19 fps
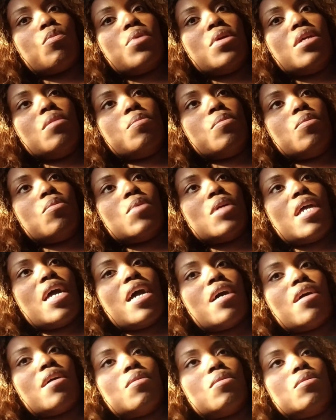people
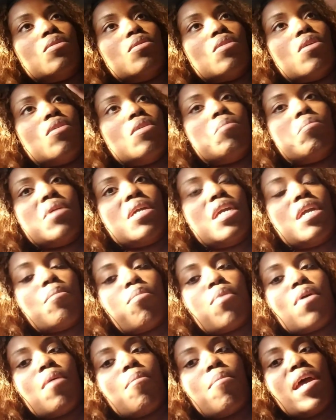without you know it being
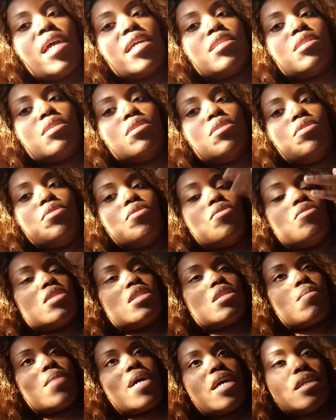brought back to you or
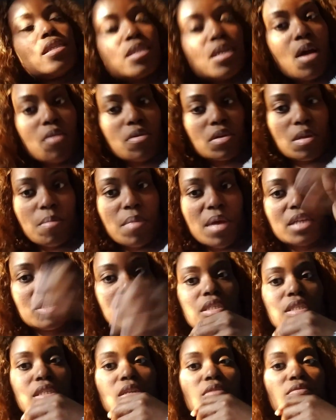somebody talking about you
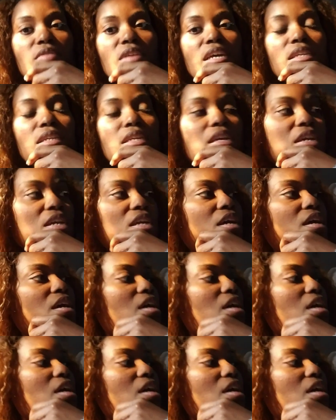and stuff like that